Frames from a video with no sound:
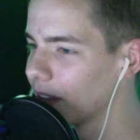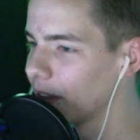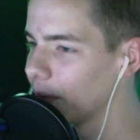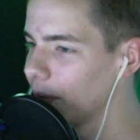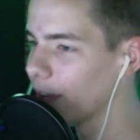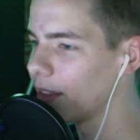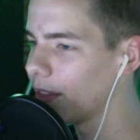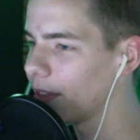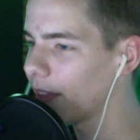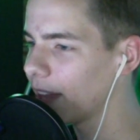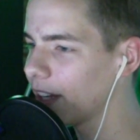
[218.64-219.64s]
We have
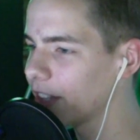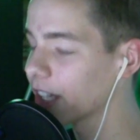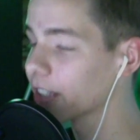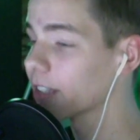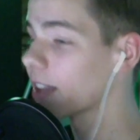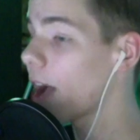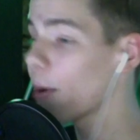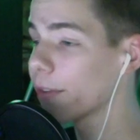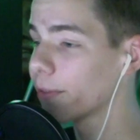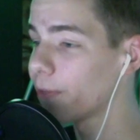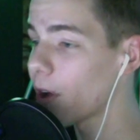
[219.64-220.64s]

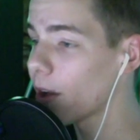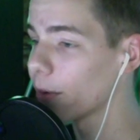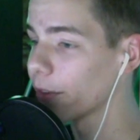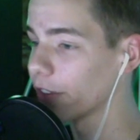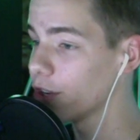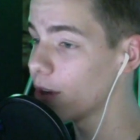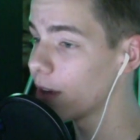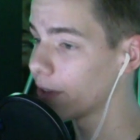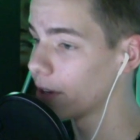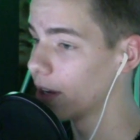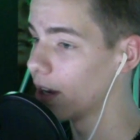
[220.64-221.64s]
96,000 followers and you
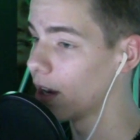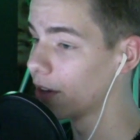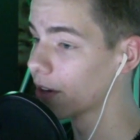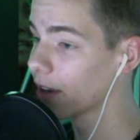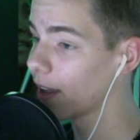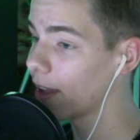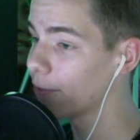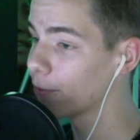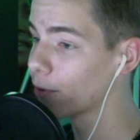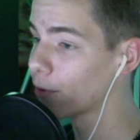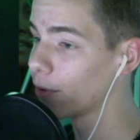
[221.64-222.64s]
have
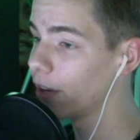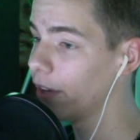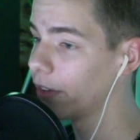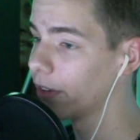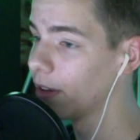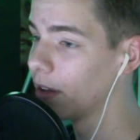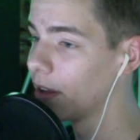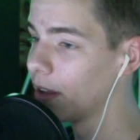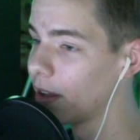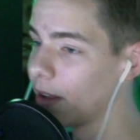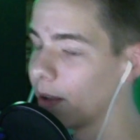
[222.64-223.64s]
111 for a reason."
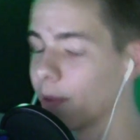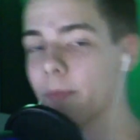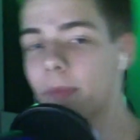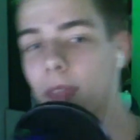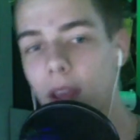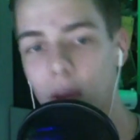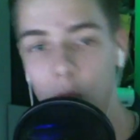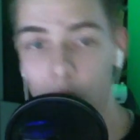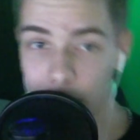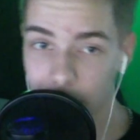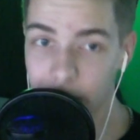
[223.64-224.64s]
Well,
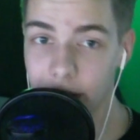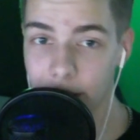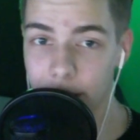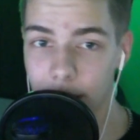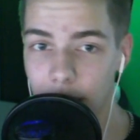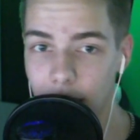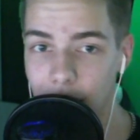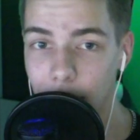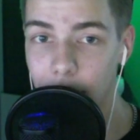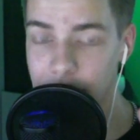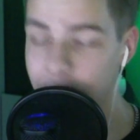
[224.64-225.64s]
buddy, I
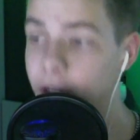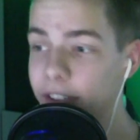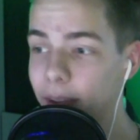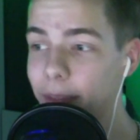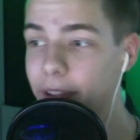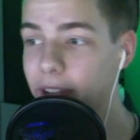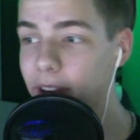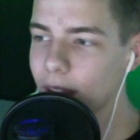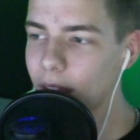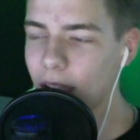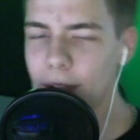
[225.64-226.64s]
want to tell you something
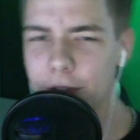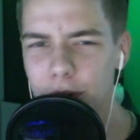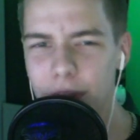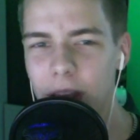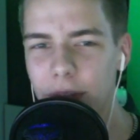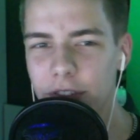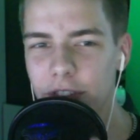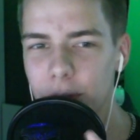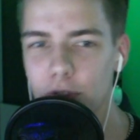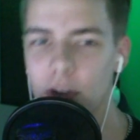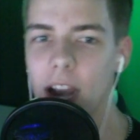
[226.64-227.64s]
here. I have 2,000
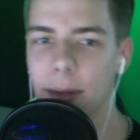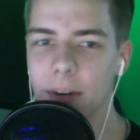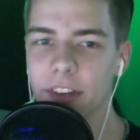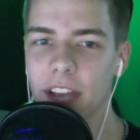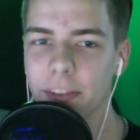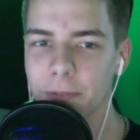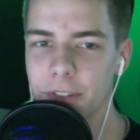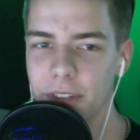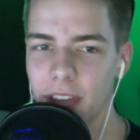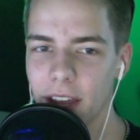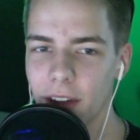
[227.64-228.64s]
subscribers as of
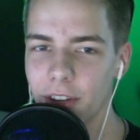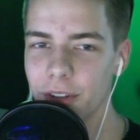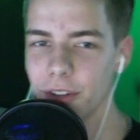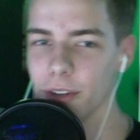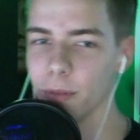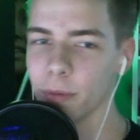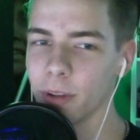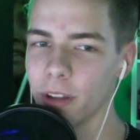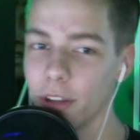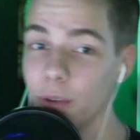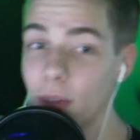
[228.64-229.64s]
today on YouTube.
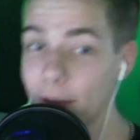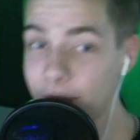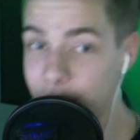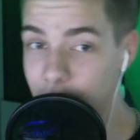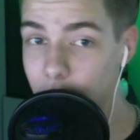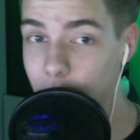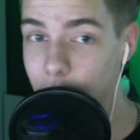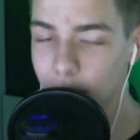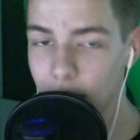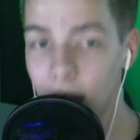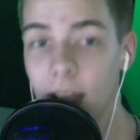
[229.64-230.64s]
You have
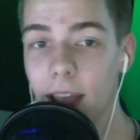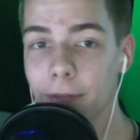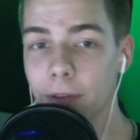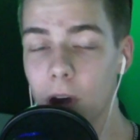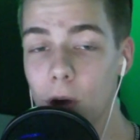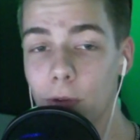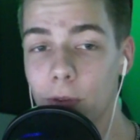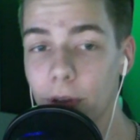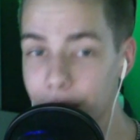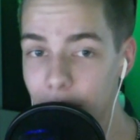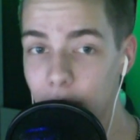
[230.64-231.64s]
0. I have over
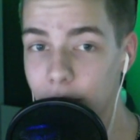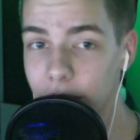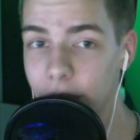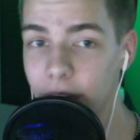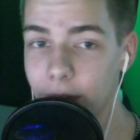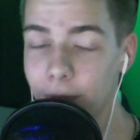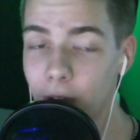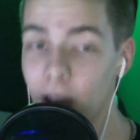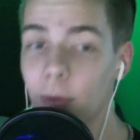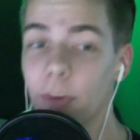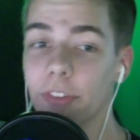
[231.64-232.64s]
1,000
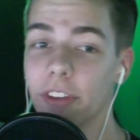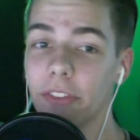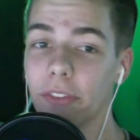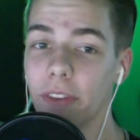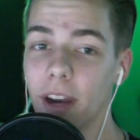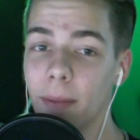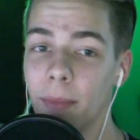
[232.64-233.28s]
followers on Instagram.